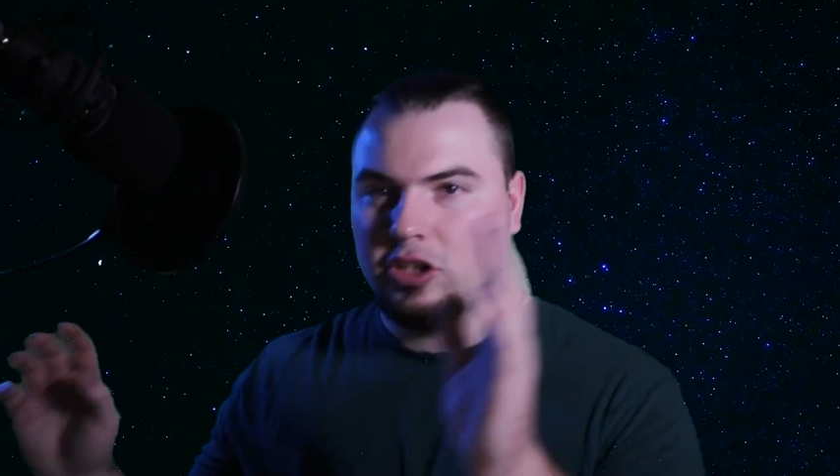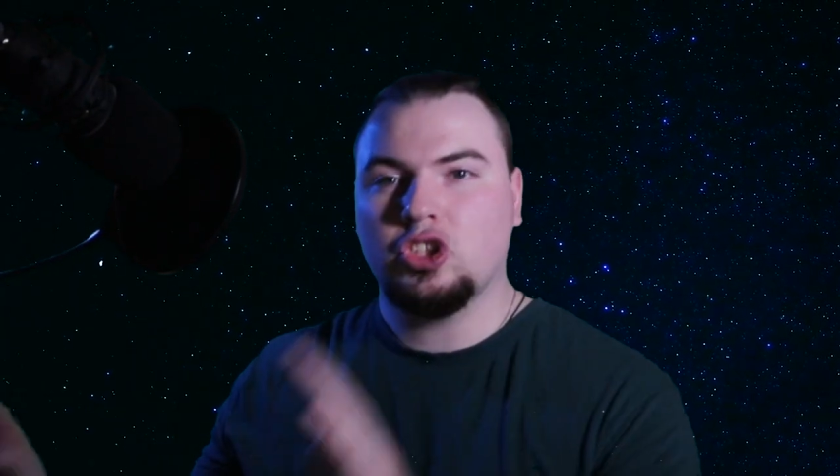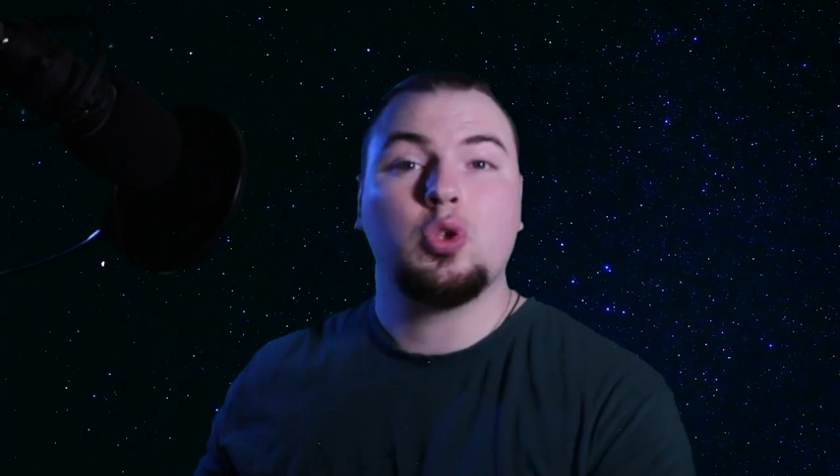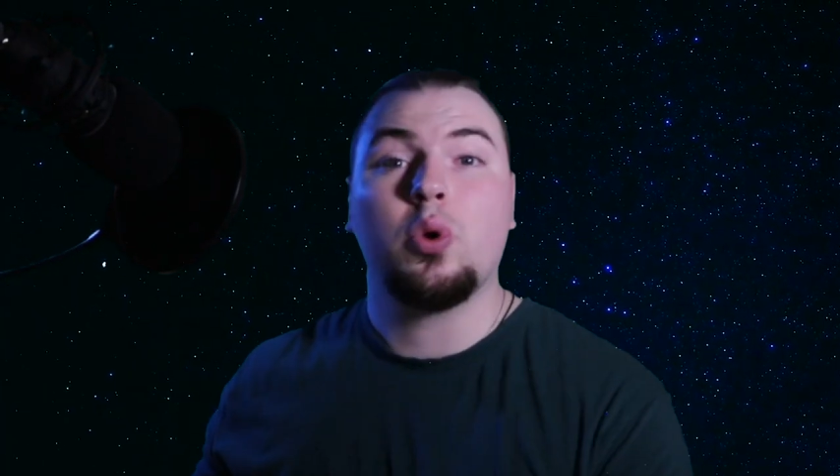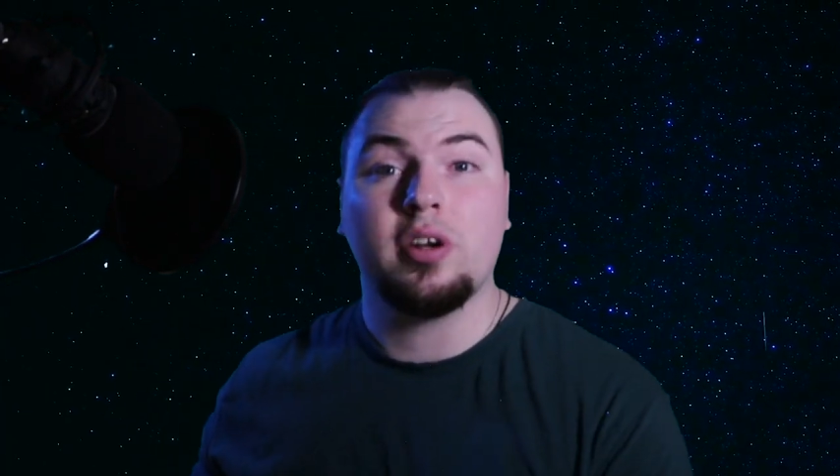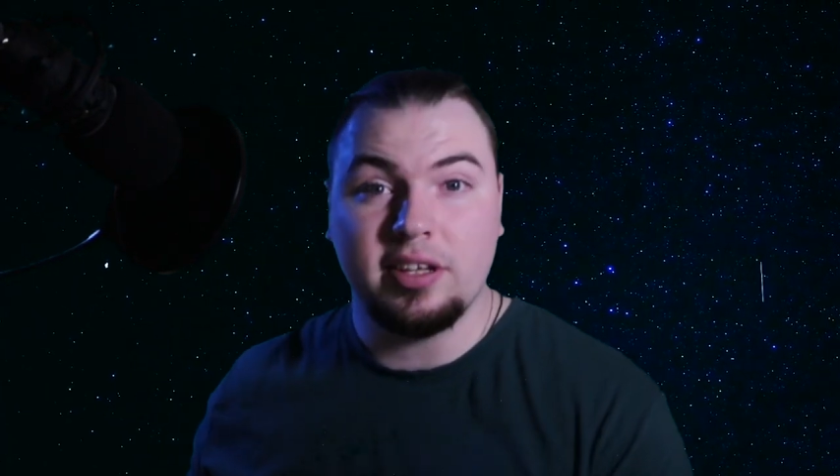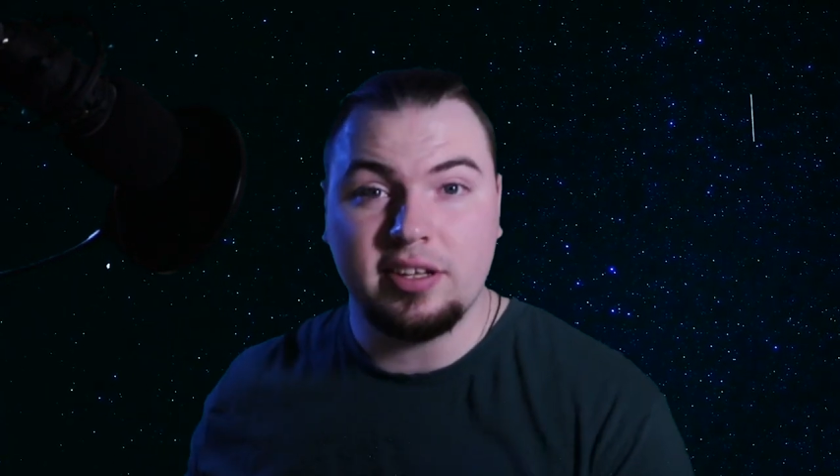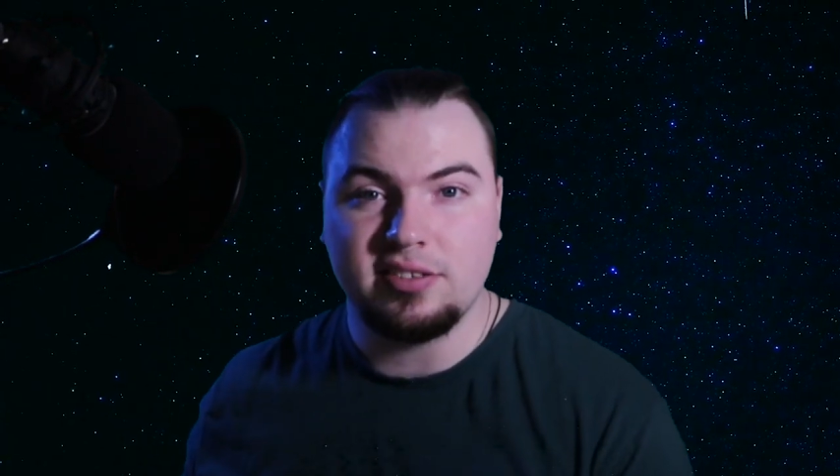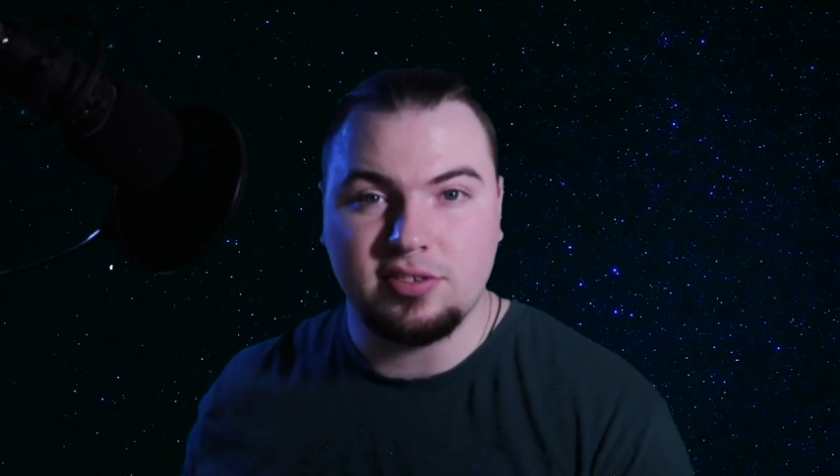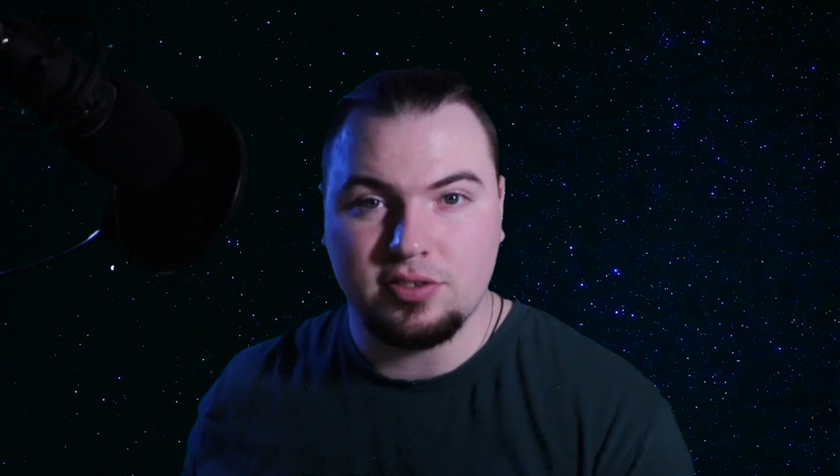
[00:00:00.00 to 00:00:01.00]
short
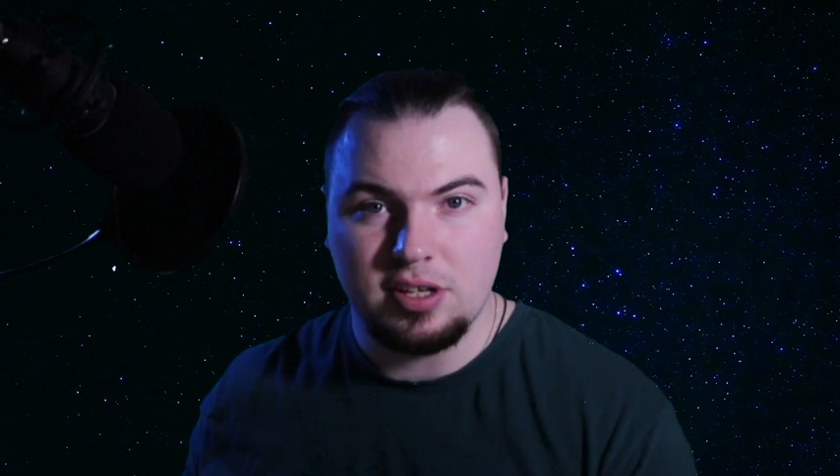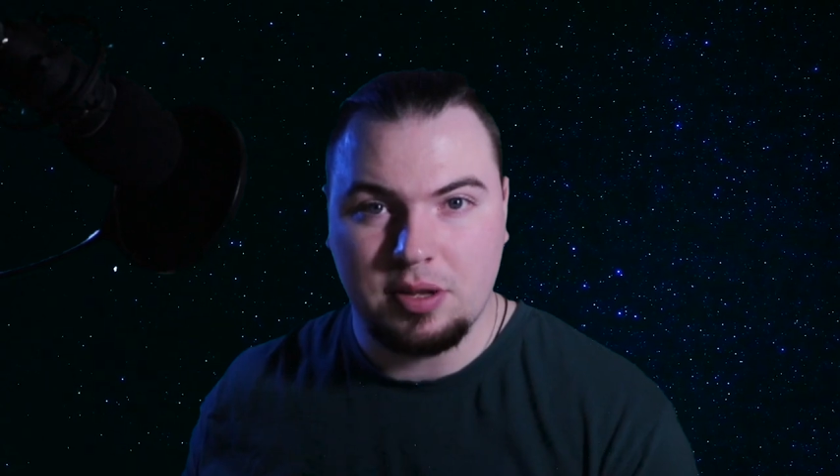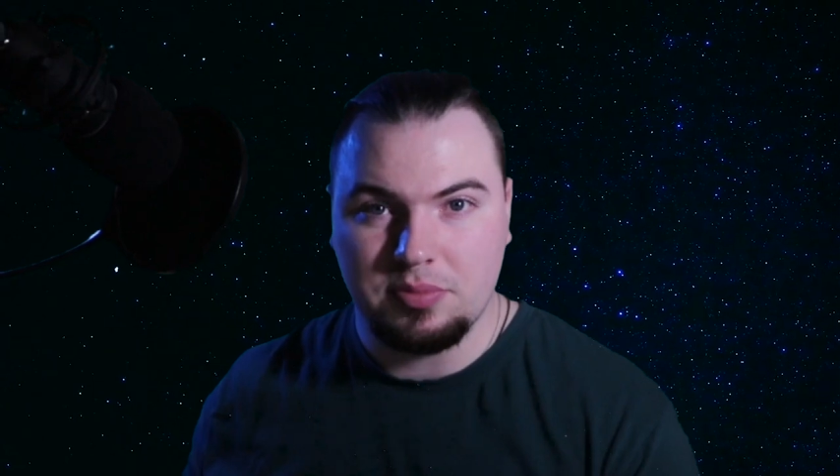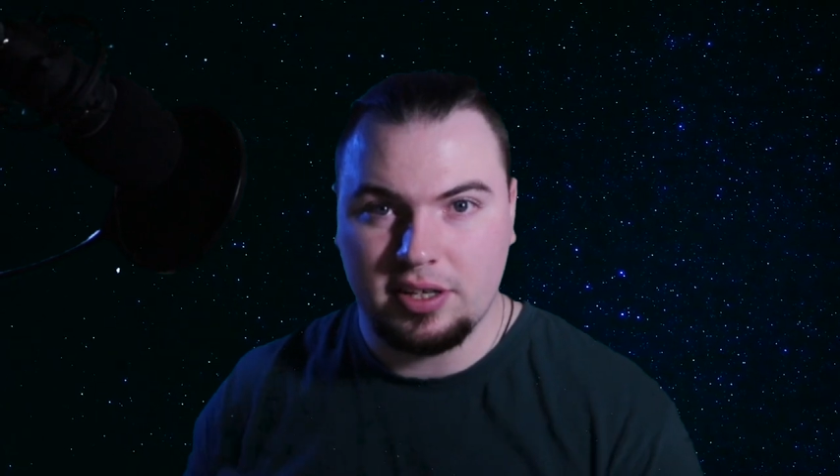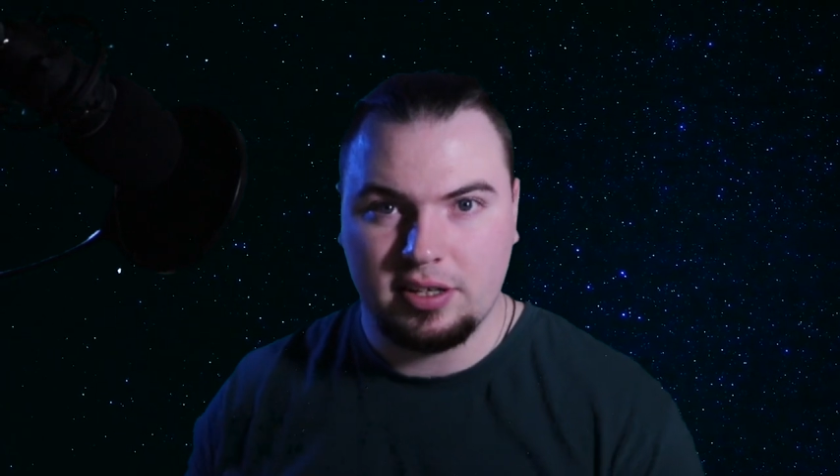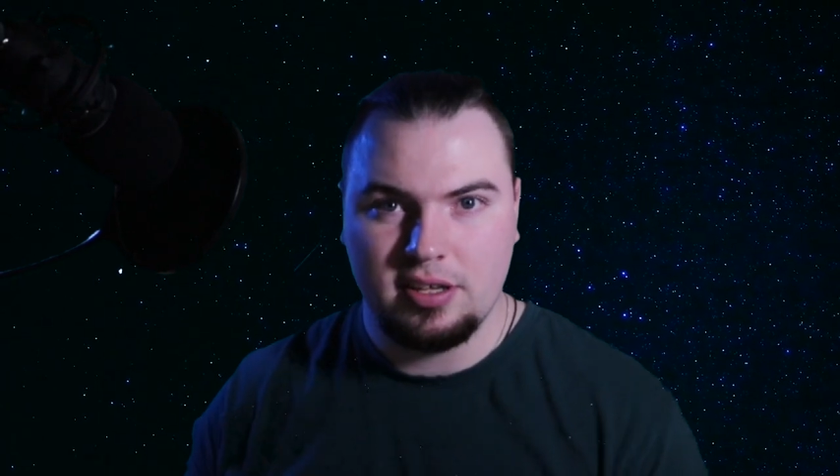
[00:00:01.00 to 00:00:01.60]
list or something.